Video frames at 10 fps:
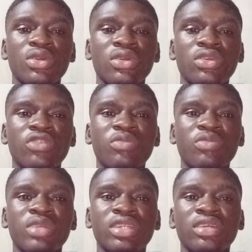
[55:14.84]
You've
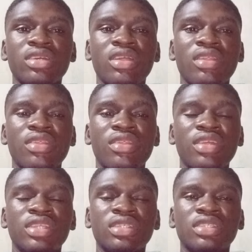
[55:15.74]
made these
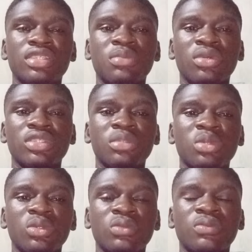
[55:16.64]
things
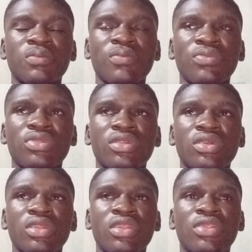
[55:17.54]
possible
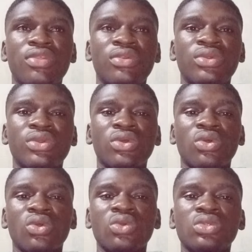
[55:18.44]
through your
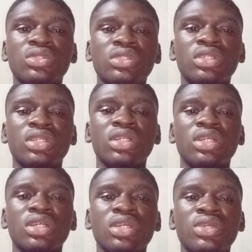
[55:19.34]
own
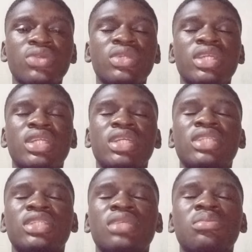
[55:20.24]
uniqueness
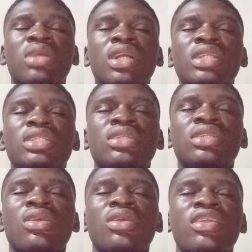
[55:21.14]
and might.
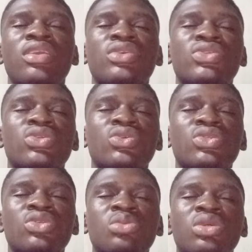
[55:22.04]
Lord, thank you so, so
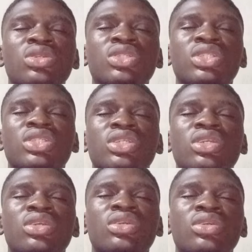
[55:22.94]
much.
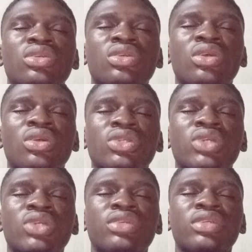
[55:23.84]
God, you are
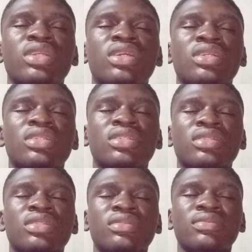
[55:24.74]
the greatest.
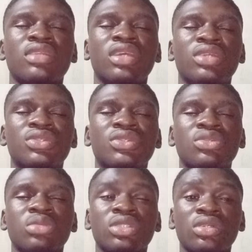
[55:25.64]
Thank you so
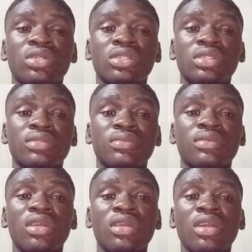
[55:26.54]
much, God.
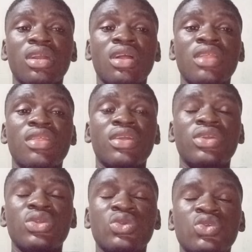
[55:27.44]
Thank
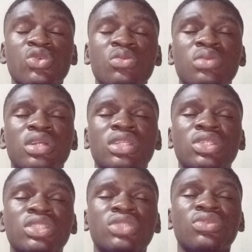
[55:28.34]
you, YouTube and
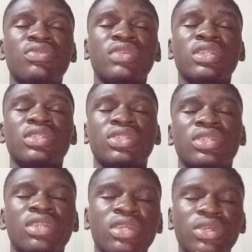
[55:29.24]
digital friends.
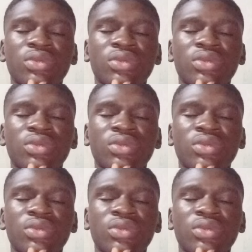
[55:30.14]
Thank you.